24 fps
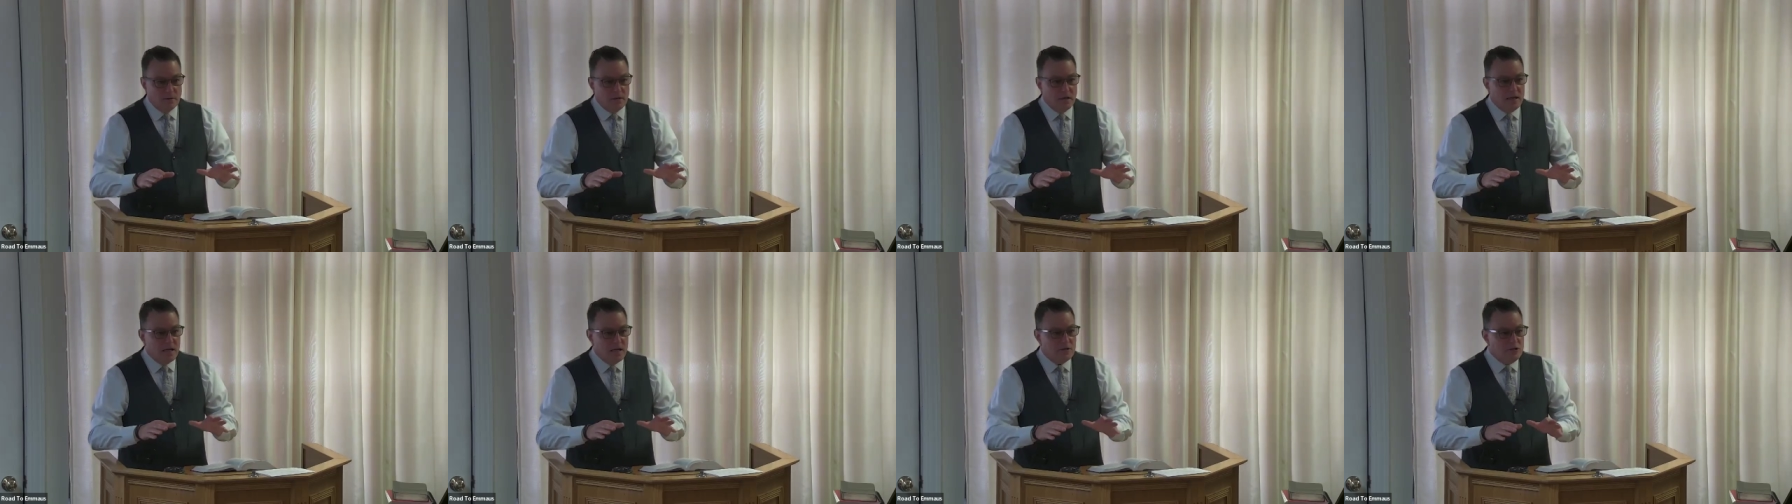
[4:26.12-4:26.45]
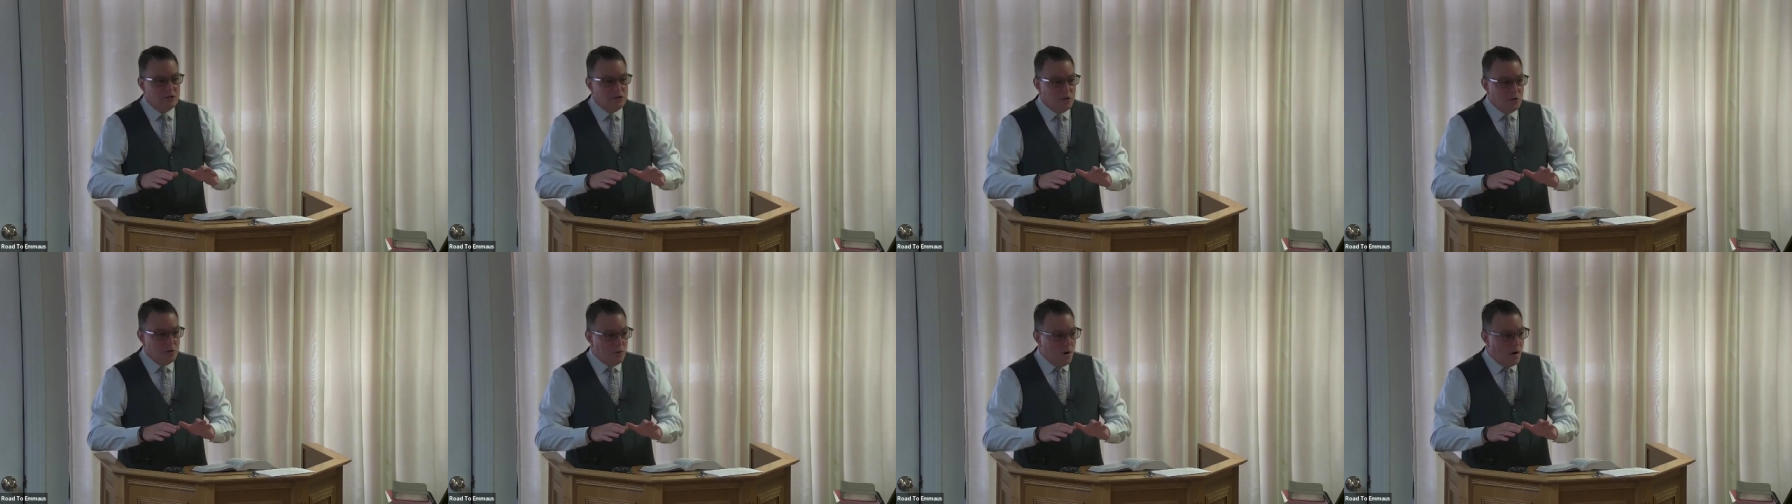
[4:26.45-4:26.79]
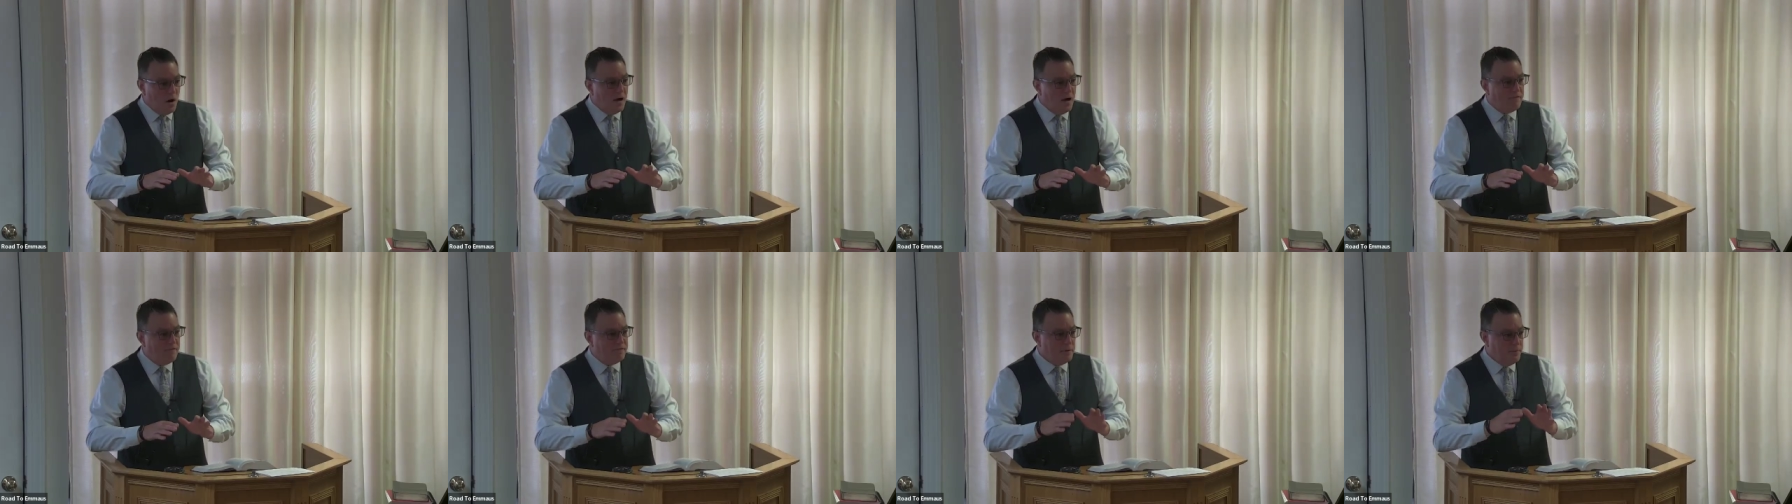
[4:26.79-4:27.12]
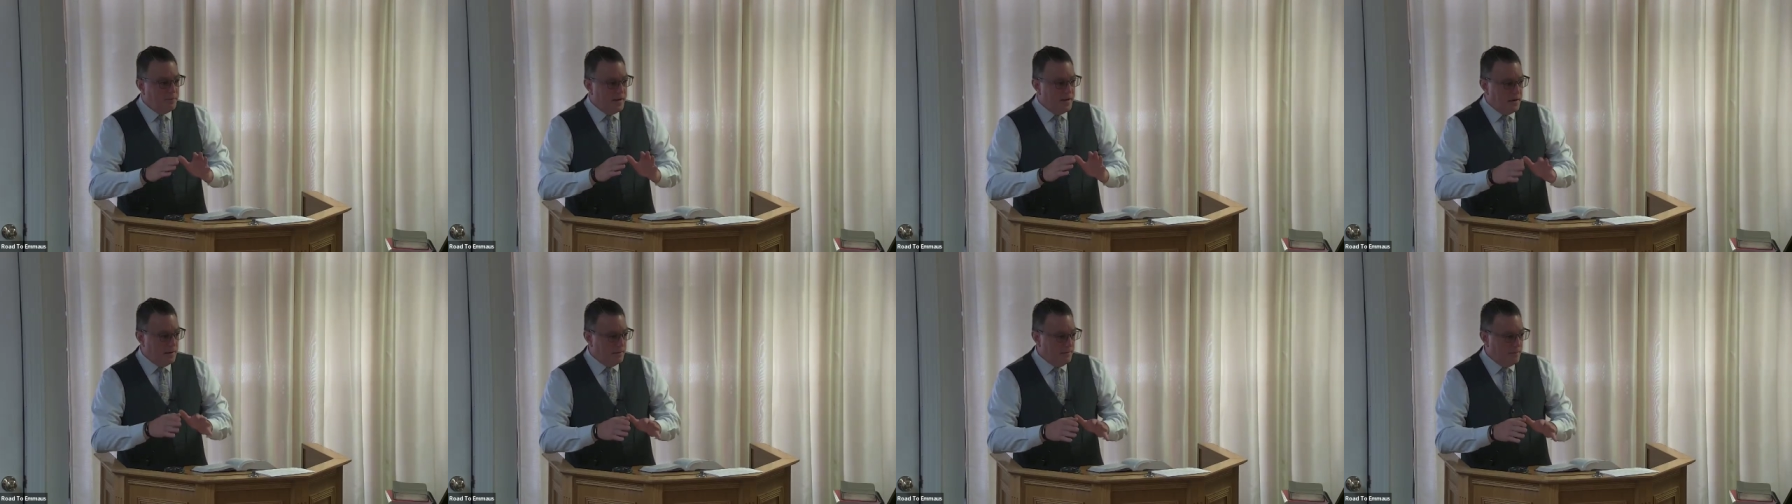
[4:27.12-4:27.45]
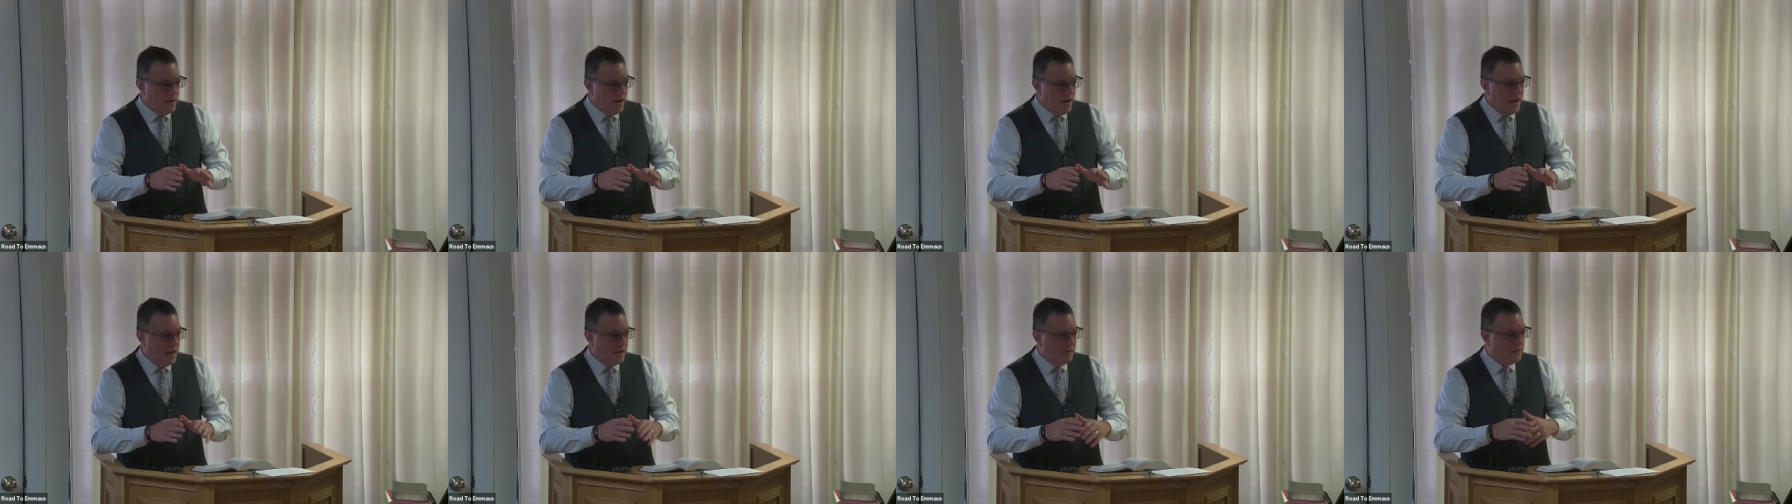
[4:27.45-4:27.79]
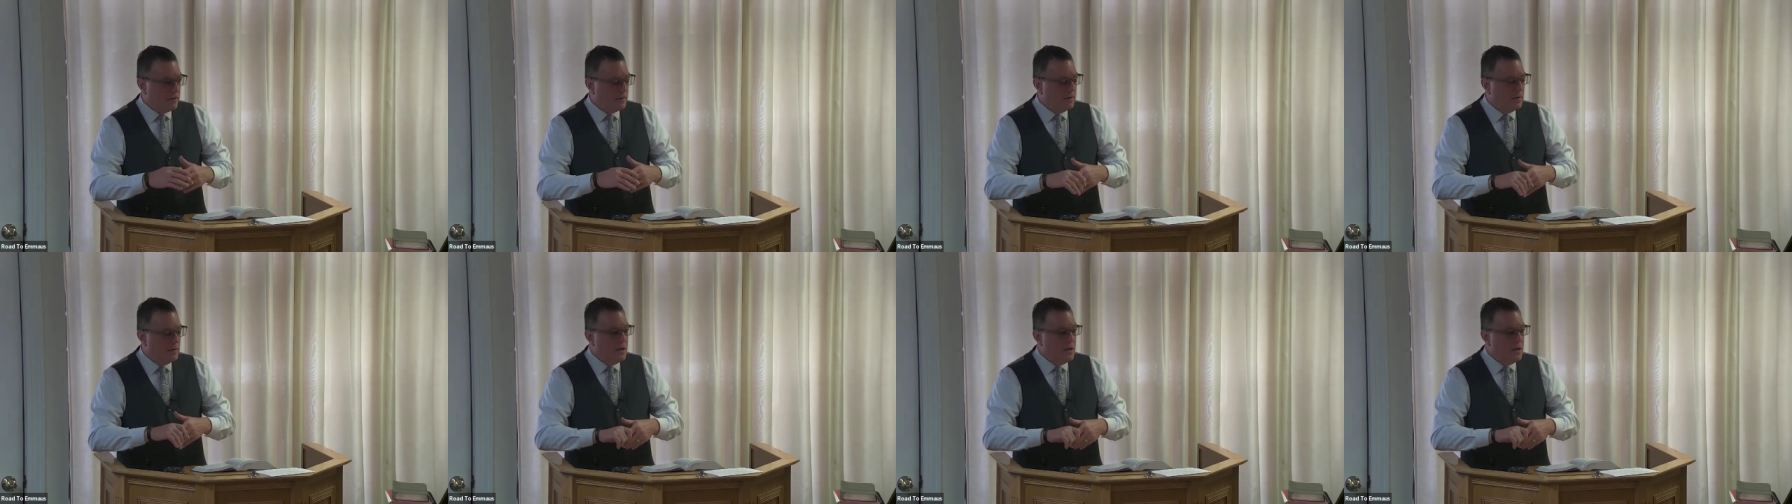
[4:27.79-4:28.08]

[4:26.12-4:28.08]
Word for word: to get you off the beaten path.